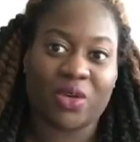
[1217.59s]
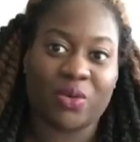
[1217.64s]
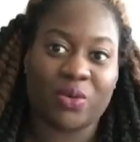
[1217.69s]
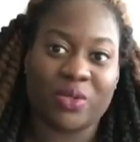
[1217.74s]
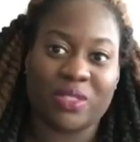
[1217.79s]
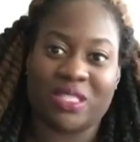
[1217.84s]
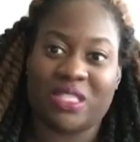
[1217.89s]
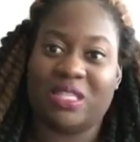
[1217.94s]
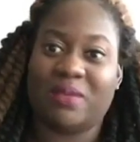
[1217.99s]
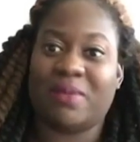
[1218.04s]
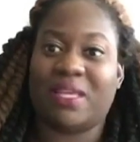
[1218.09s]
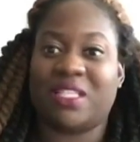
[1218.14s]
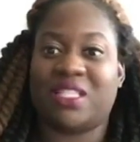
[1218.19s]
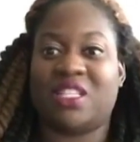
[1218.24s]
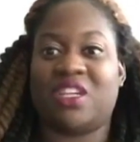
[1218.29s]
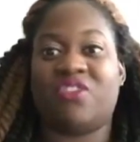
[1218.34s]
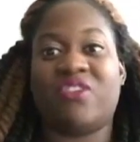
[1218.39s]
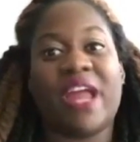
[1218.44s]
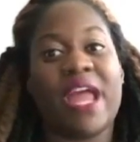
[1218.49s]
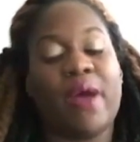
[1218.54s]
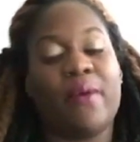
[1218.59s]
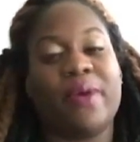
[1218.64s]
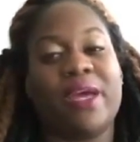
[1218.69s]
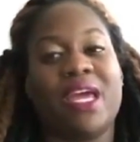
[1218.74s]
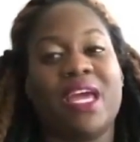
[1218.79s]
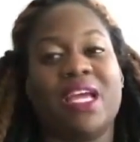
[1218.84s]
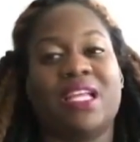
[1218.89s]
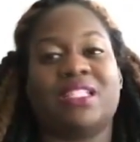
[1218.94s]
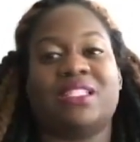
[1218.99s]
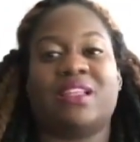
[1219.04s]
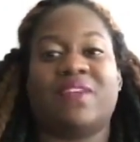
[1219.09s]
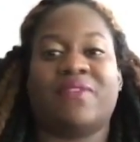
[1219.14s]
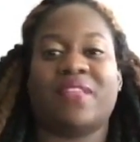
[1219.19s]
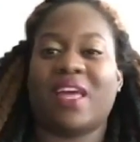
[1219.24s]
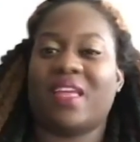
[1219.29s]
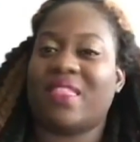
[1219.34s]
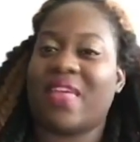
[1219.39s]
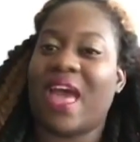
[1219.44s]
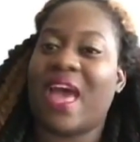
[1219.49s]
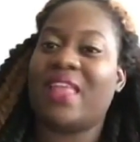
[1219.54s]
who is he messing around with and stuff
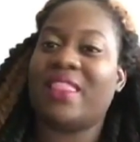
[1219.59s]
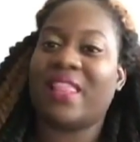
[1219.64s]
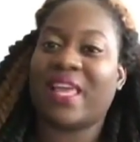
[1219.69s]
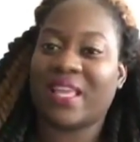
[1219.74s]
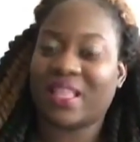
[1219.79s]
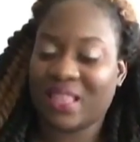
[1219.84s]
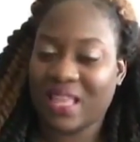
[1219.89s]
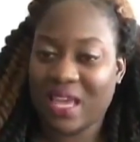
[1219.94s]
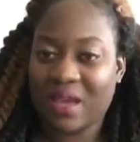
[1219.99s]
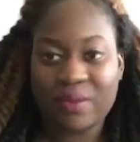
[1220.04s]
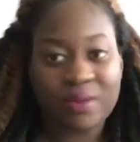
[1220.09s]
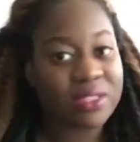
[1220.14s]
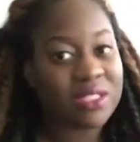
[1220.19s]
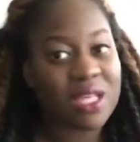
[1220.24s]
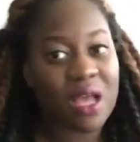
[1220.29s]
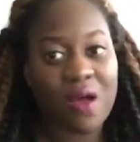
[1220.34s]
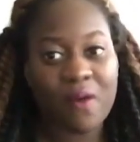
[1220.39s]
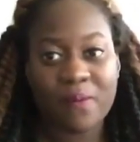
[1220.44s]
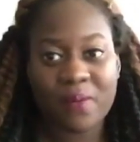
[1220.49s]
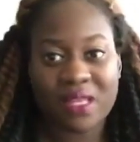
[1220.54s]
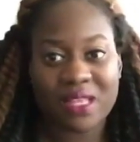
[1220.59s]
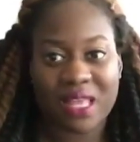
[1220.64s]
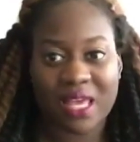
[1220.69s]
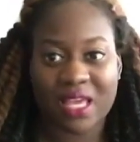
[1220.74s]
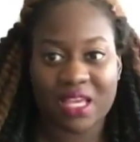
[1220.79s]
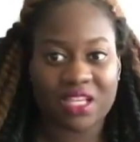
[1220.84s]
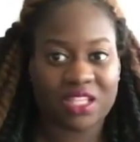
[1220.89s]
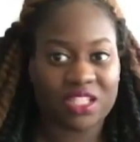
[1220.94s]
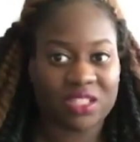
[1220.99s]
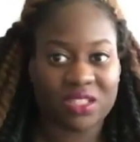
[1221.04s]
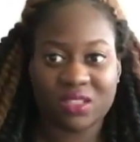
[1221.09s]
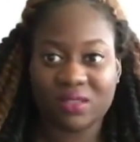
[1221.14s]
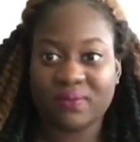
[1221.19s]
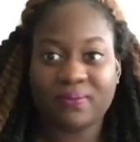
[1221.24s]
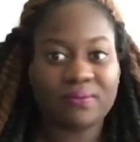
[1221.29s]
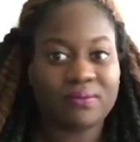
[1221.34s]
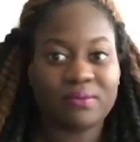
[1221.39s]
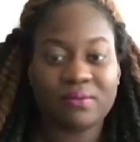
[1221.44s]
like that, like, they would tell me, like,